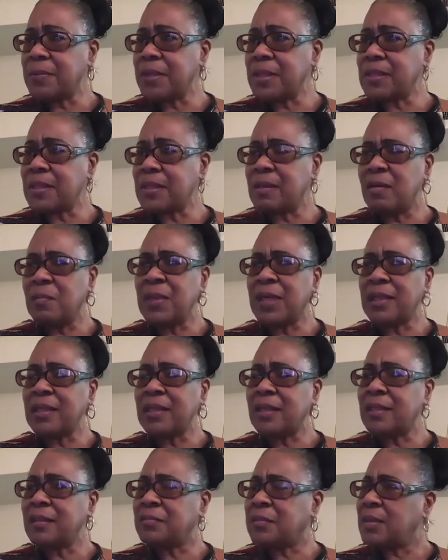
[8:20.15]
He said, oh my
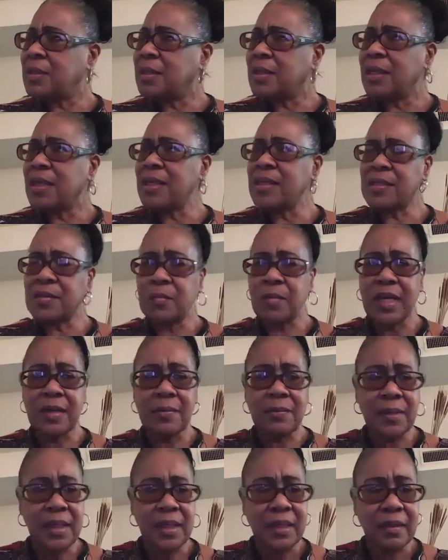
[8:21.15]
God. He said, wait a
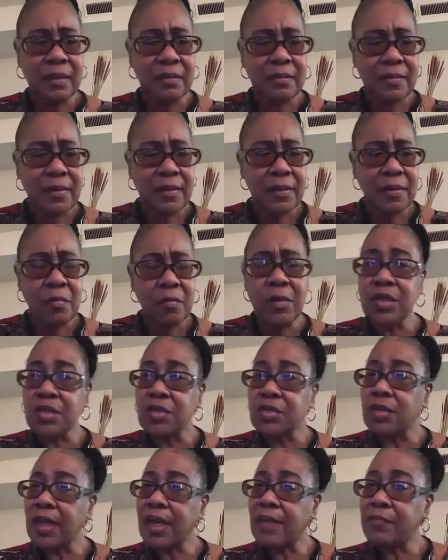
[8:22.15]
minute. When
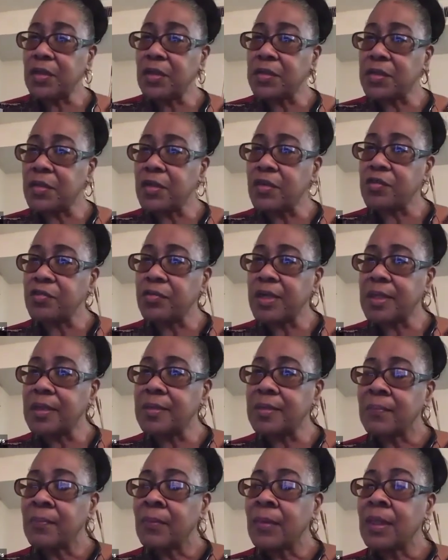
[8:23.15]
did you have your
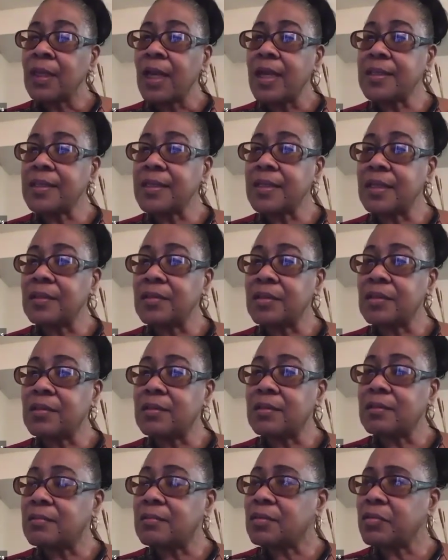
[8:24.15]
surgery? I said,
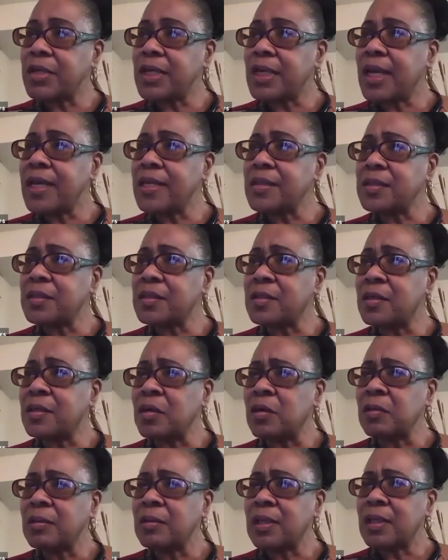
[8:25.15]
3 days
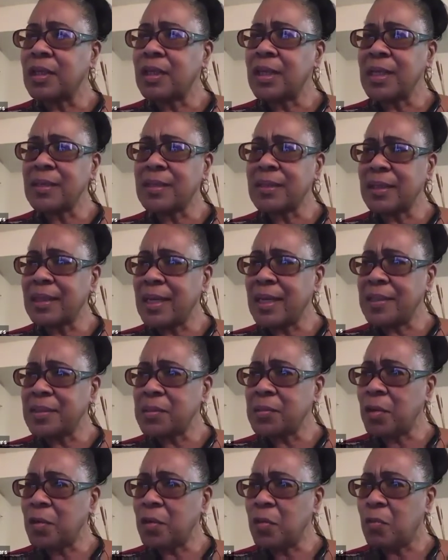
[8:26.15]
ago. He said,
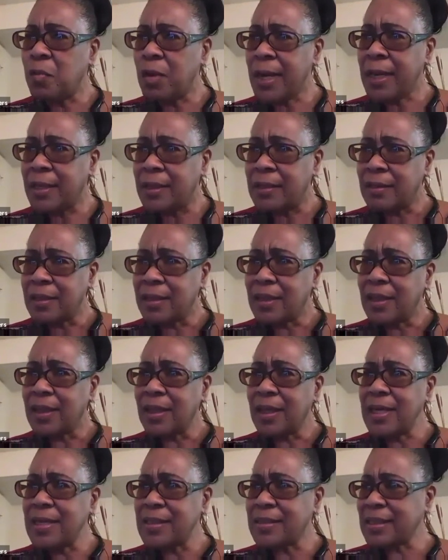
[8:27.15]
there's no way.
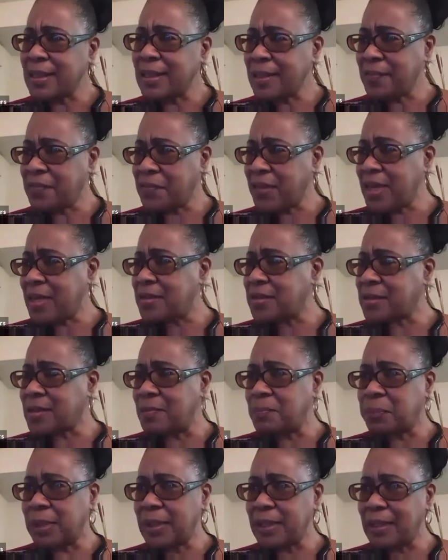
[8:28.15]
He said, the thing is
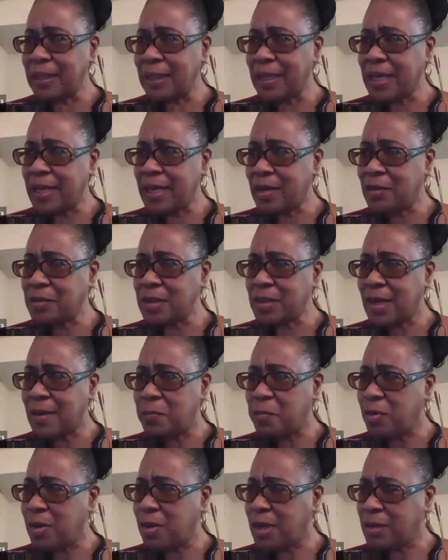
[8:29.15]
completely healed
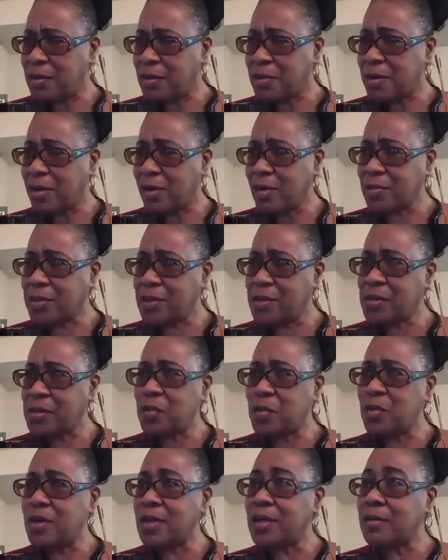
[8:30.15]
up. What on earth is
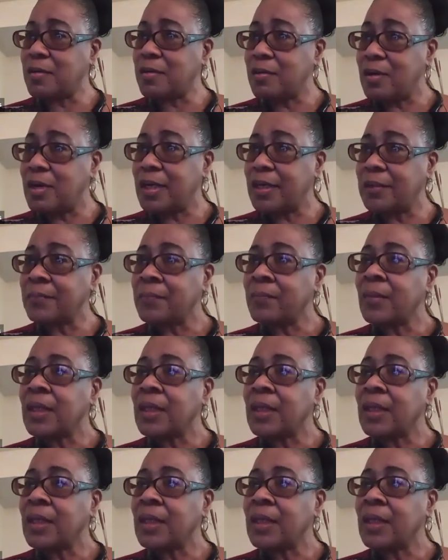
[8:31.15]
going on?